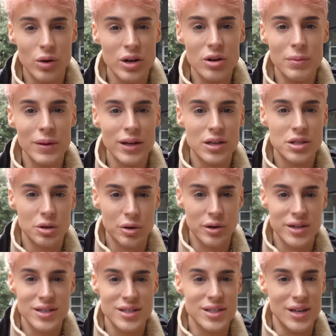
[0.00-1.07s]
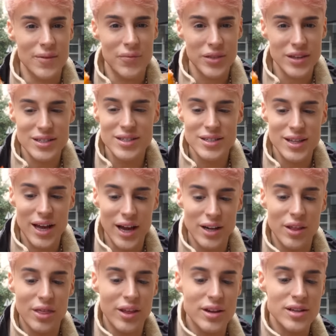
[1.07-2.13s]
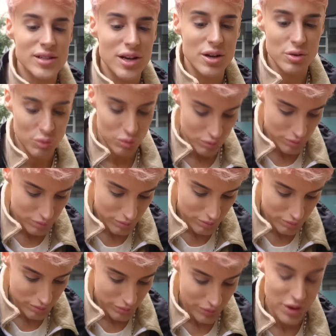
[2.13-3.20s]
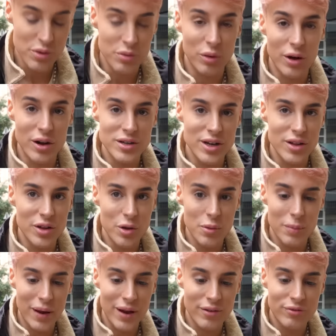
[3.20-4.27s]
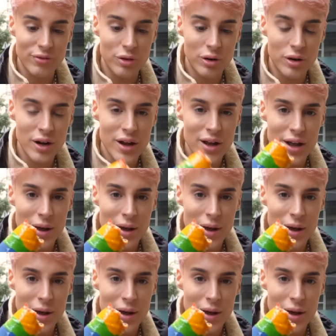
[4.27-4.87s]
When you're being a tourist, this is the kind of things that you that you want and that you're paying for.